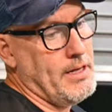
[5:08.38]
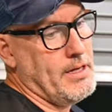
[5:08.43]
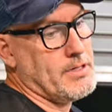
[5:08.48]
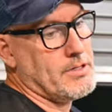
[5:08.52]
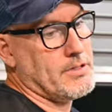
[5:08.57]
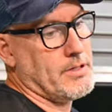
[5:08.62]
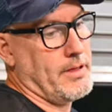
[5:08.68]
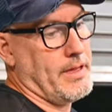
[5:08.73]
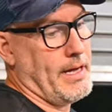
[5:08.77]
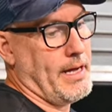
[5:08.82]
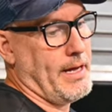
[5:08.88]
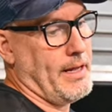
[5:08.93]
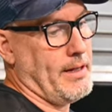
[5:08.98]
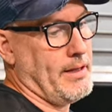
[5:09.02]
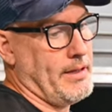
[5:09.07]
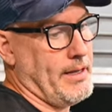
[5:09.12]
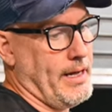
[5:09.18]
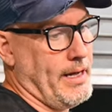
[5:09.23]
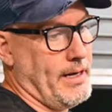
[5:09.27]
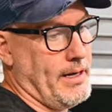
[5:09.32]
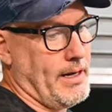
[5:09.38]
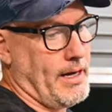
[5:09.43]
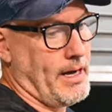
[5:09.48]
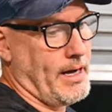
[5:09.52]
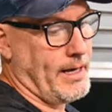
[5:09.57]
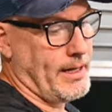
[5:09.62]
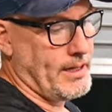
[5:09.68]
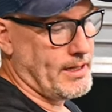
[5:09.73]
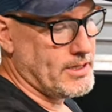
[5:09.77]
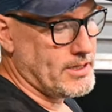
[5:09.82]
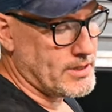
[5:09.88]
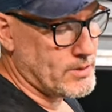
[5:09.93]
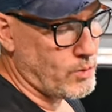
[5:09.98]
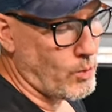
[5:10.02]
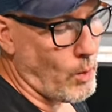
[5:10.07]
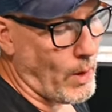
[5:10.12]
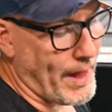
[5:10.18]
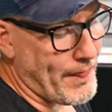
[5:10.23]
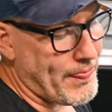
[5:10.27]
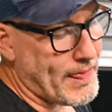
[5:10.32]
so that then I can just
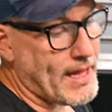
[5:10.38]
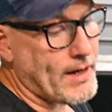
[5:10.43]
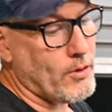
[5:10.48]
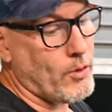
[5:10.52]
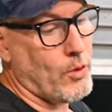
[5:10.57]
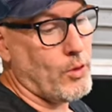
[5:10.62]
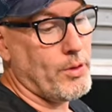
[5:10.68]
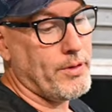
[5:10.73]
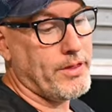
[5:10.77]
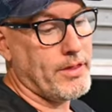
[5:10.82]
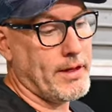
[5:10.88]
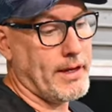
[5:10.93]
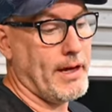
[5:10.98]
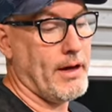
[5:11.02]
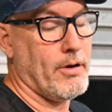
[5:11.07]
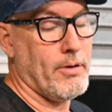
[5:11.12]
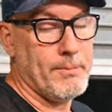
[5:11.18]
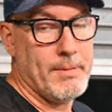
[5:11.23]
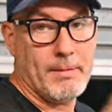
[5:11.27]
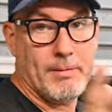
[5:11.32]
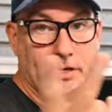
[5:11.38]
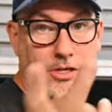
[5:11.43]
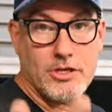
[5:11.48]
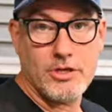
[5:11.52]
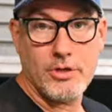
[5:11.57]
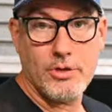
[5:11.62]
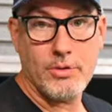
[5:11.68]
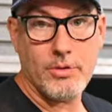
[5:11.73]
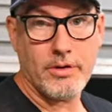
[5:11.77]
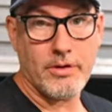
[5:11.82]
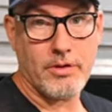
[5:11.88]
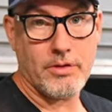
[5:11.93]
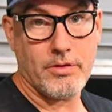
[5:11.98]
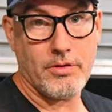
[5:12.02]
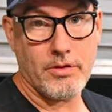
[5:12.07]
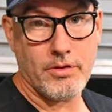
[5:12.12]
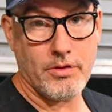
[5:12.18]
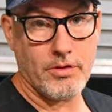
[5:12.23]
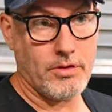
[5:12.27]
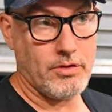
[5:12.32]
wet that whole thing out maybe two or
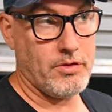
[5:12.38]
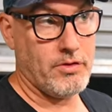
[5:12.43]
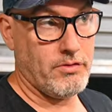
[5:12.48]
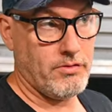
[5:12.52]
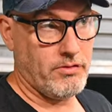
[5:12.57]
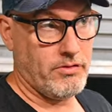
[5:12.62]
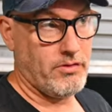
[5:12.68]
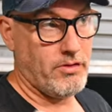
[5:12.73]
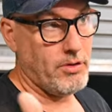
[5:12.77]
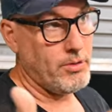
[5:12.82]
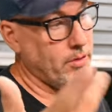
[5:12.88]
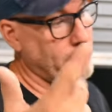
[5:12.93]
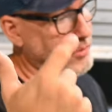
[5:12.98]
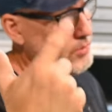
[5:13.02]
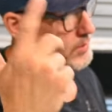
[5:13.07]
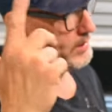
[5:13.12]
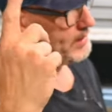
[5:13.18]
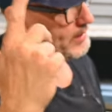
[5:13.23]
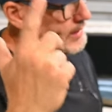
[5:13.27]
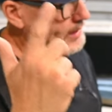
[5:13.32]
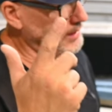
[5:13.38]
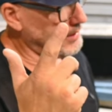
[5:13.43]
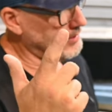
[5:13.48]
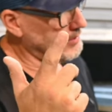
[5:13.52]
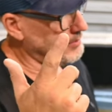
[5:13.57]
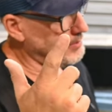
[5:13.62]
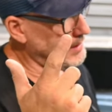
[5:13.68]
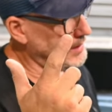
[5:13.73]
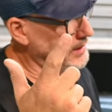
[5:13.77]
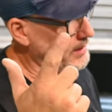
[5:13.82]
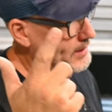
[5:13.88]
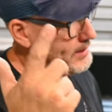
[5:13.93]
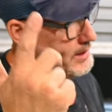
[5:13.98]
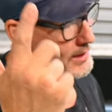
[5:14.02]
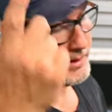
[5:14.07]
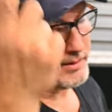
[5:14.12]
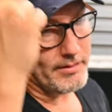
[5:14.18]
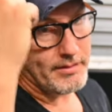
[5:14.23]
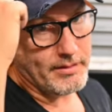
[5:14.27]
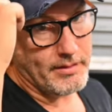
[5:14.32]
two or three layers at
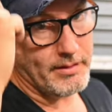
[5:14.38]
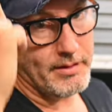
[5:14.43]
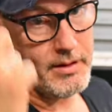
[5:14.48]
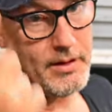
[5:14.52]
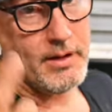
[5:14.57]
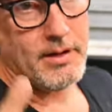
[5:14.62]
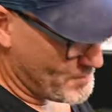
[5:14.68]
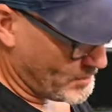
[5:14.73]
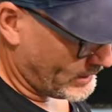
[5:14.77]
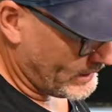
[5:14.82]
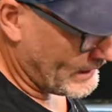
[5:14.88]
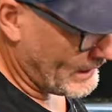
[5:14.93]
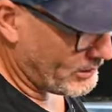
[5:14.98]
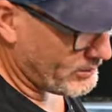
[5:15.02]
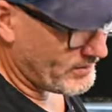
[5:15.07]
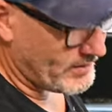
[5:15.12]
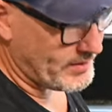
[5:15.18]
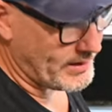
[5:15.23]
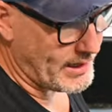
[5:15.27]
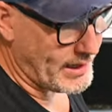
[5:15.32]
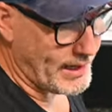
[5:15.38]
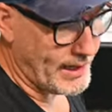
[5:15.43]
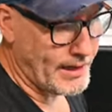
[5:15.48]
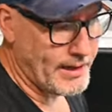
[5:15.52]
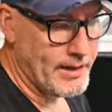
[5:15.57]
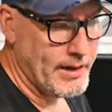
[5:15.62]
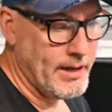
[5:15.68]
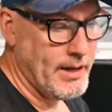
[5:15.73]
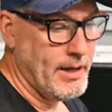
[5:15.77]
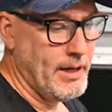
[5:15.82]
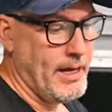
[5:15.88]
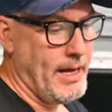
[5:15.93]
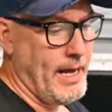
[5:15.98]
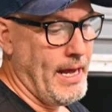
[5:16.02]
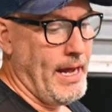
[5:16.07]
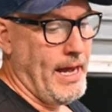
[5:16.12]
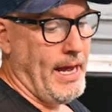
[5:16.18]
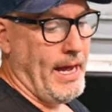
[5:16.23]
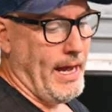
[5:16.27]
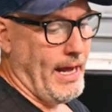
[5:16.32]
least on the outside
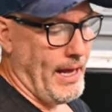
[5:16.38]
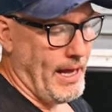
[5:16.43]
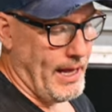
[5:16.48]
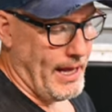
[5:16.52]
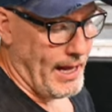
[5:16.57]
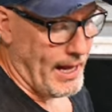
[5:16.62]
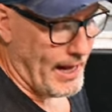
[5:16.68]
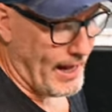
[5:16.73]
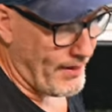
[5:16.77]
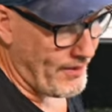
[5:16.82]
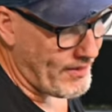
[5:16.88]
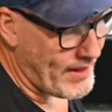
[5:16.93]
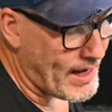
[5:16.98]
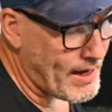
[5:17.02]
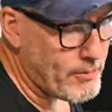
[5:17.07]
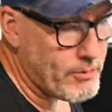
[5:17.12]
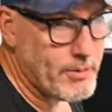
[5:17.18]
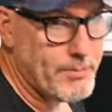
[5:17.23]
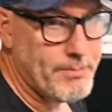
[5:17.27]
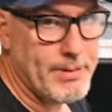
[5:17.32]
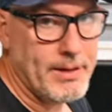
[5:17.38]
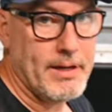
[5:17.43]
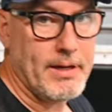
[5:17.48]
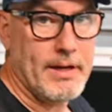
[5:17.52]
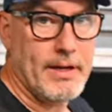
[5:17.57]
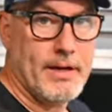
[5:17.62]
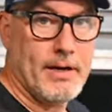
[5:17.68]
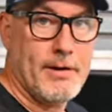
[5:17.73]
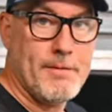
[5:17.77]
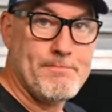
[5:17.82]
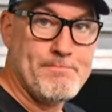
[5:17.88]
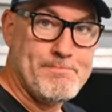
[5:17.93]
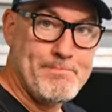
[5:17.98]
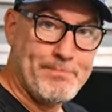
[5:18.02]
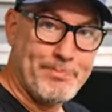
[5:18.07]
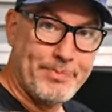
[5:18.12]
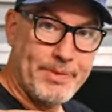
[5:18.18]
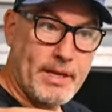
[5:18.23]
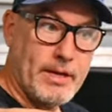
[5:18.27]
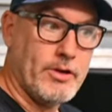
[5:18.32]
and that will be,
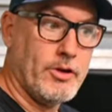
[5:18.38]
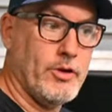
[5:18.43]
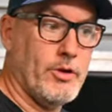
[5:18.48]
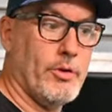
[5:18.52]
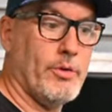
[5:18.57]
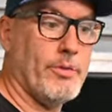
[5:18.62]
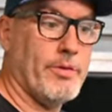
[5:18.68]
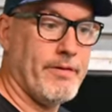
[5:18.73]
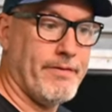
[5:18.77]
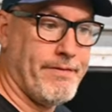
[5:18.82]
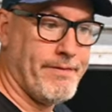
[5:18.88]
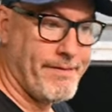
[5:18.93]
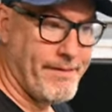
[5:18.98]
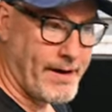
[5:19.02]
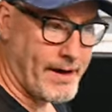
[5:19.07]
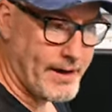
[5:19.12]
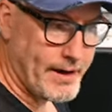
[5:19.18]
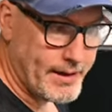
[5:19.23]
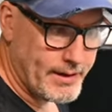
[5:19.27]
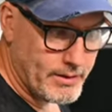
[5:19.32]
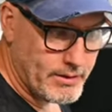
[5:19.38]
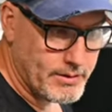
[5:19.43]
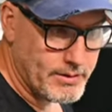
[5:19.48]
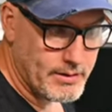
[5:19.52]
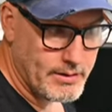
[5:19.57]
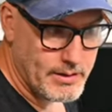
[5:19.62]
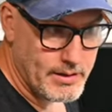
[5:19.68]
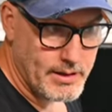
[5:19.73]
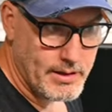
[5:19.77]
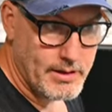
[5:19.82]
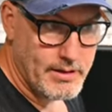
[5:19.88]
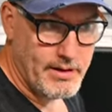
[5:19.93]
you know, the final